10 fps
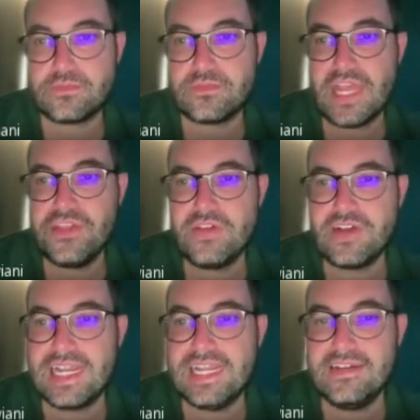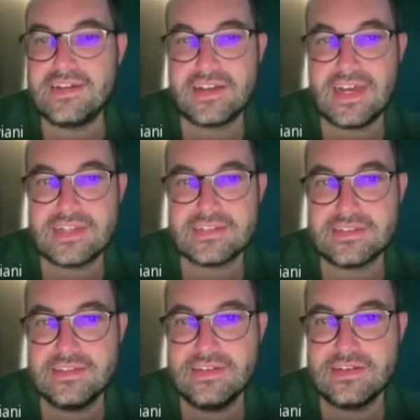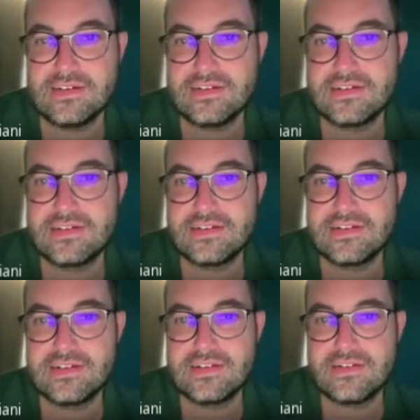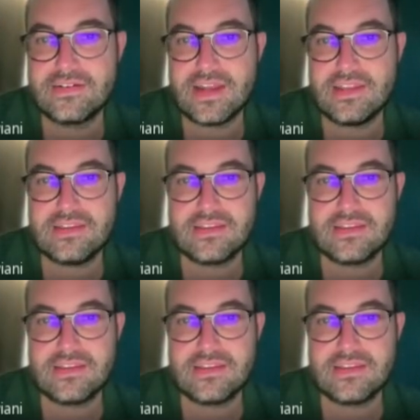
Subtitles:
and you have a cleaner data set here, right?